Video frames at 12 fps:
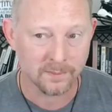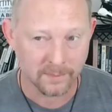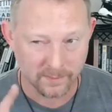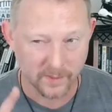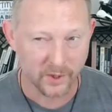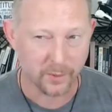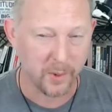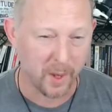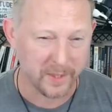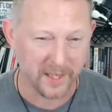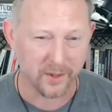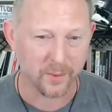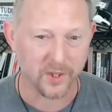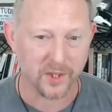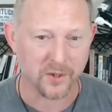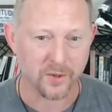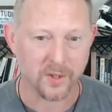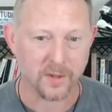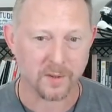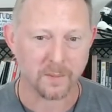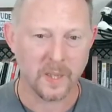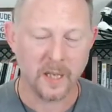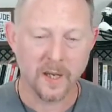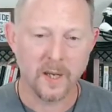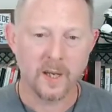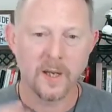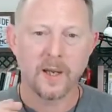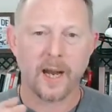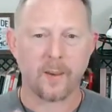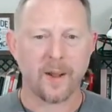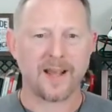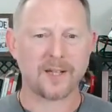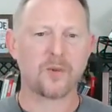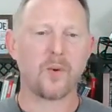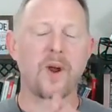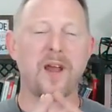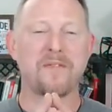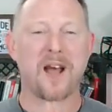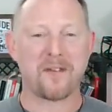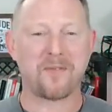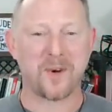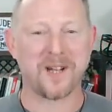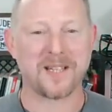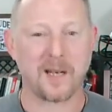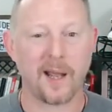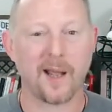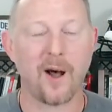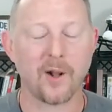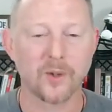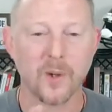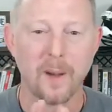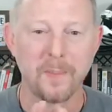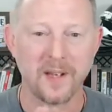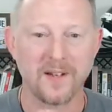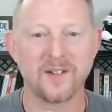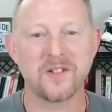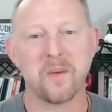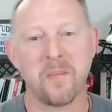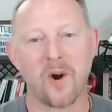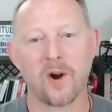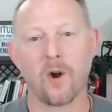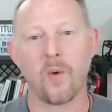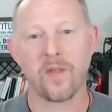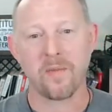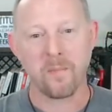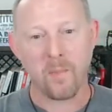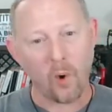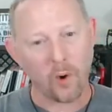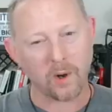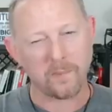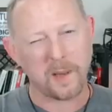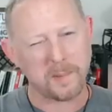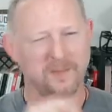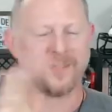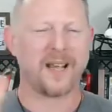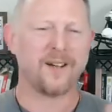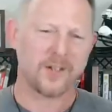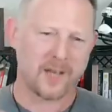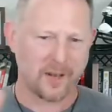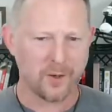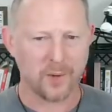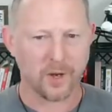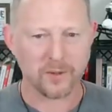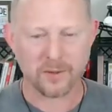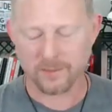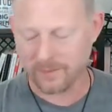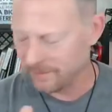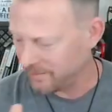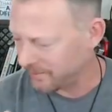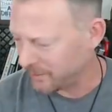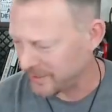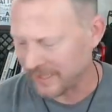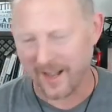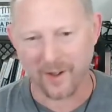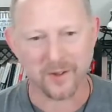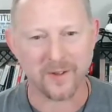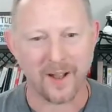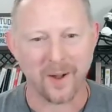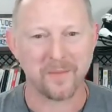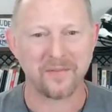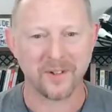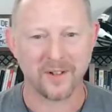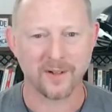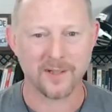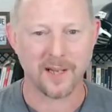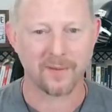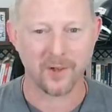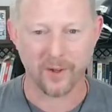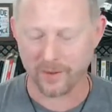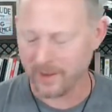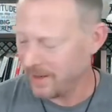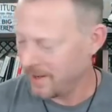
Because you probably need to adjust your system. Anyway, that's the one I've got for you today. I'll drop in tomorrow with more, maybe even later today. Who knows? We'll see how I'm feeling this afternoon.